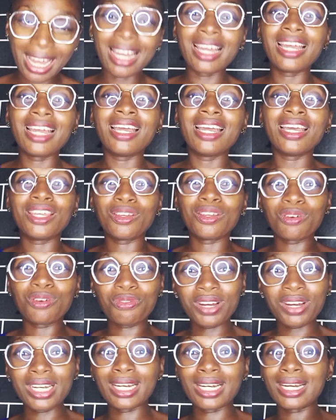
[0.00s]
you'll find out
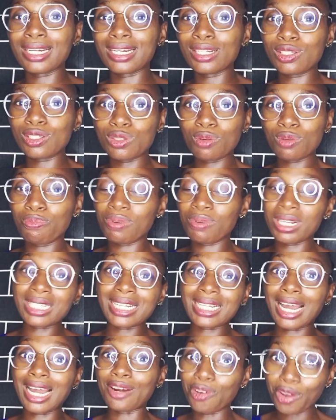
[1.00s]
that the two breasts are
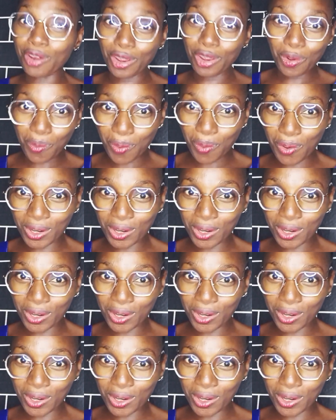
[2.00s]
not equal.